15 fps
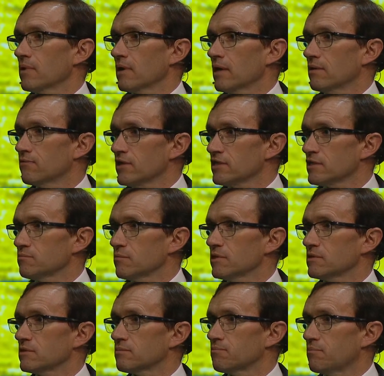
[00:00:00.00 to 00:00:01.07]

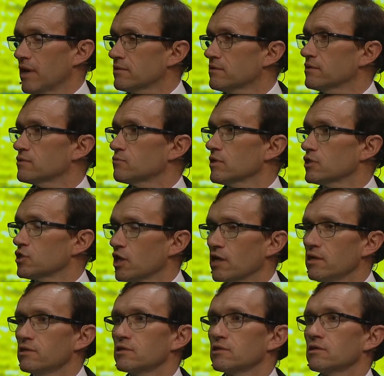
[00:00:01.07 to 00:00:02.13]
investments patterns will
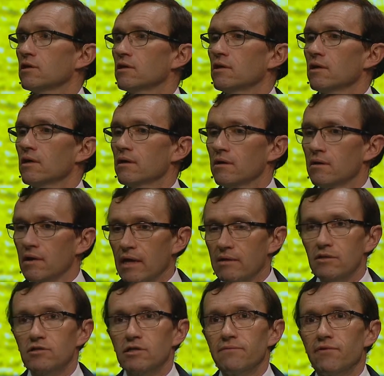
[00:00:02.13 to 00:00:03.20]
change,
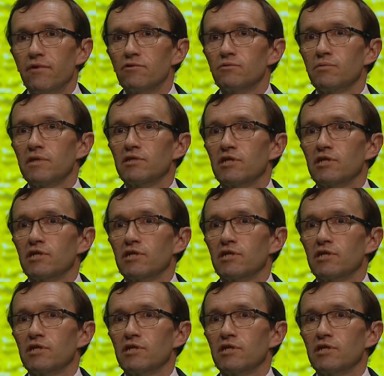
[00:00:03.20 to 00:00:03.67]
energy flows will